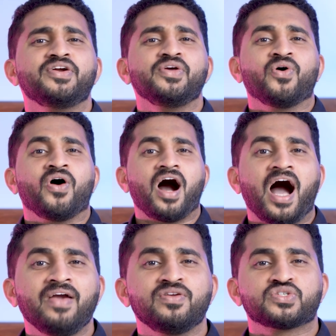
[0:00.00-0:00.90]
video,
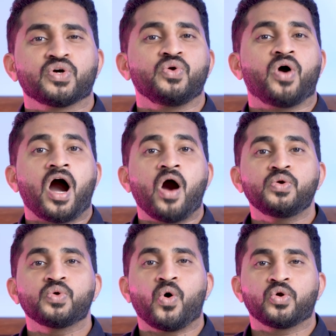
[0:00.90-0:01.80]
I will show you
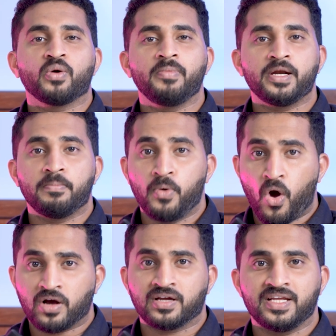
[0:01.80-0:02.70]
how to automate
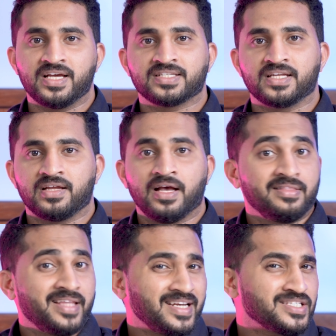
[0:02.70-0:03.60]
blog creation
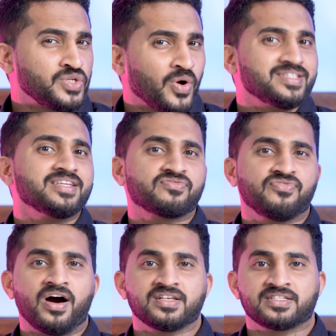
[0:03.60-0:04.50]
that is not just
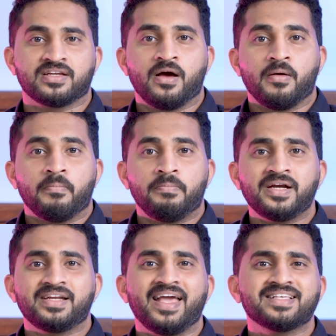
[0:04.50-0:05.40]
fast,
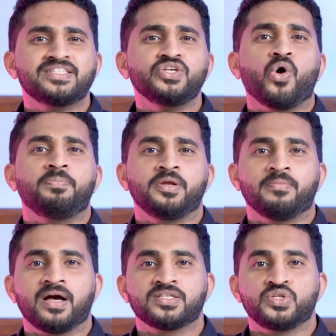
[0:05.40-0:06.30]
but SEO
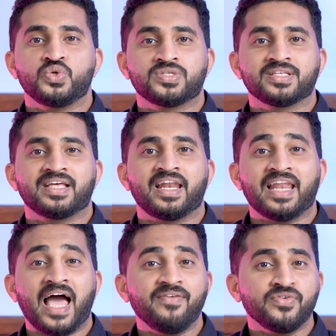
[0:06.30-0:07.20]
optimized using the
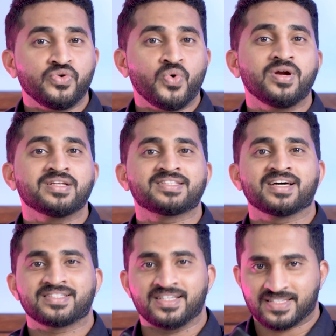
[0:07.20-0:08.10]
live Google
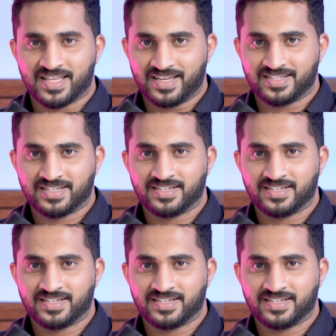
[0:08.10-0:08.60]
search insight.